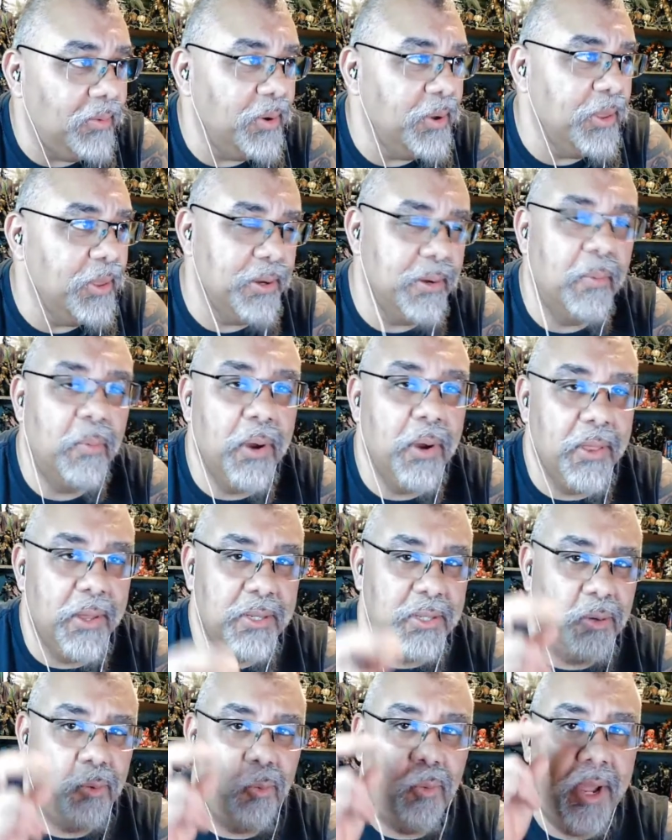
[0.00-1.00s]
where there where
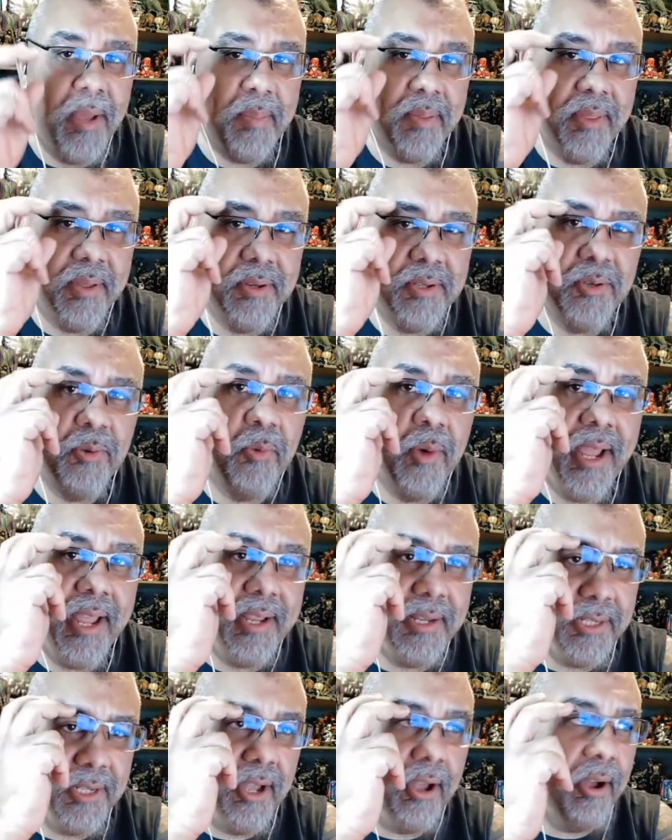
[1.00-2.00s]
there's a whip, there's a way
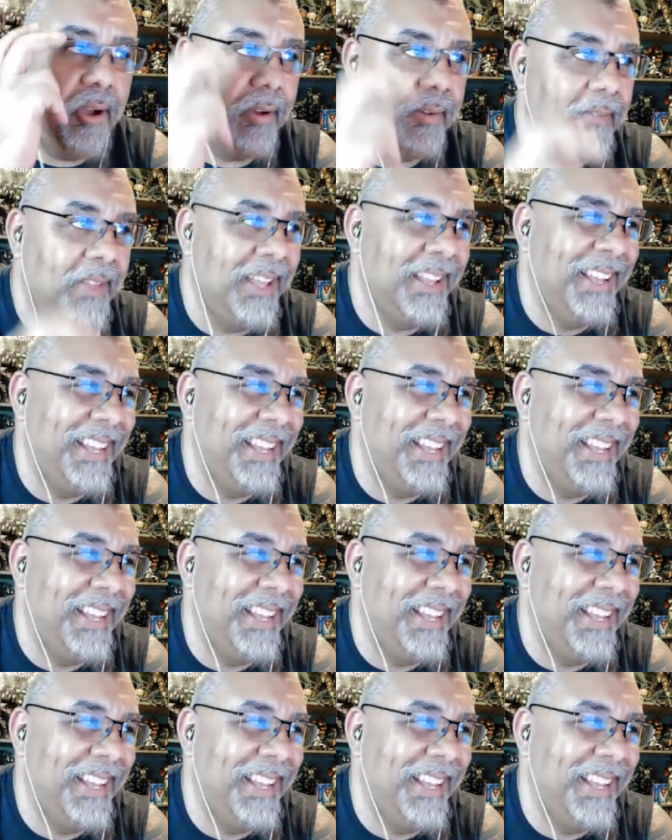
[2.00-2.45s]
song.